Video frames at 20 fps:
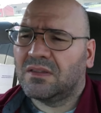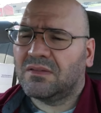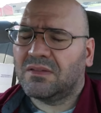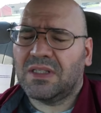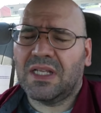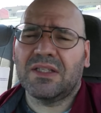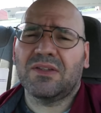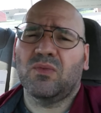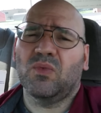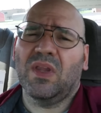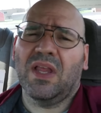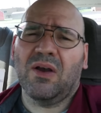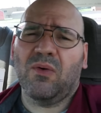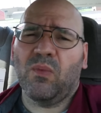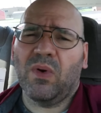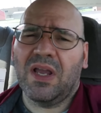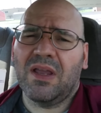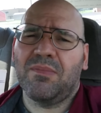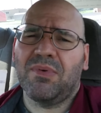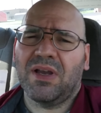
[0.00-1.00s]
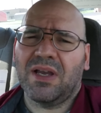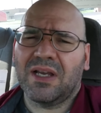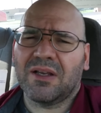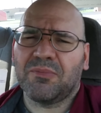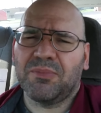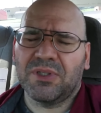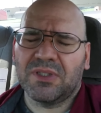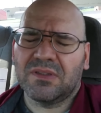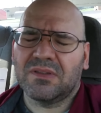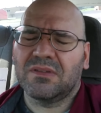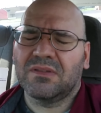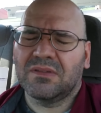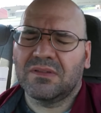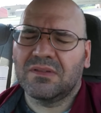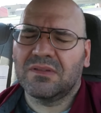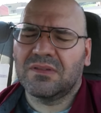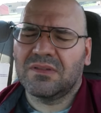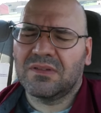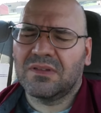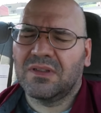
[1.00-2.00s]
Not way back, but
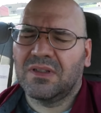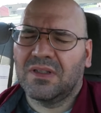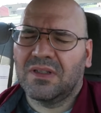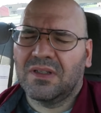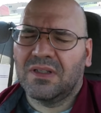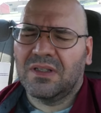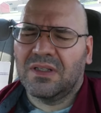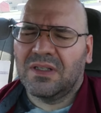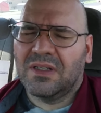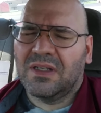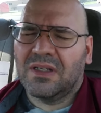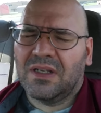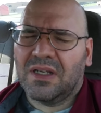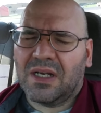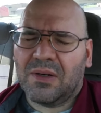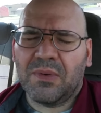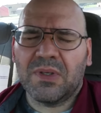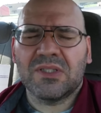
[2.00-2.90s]
I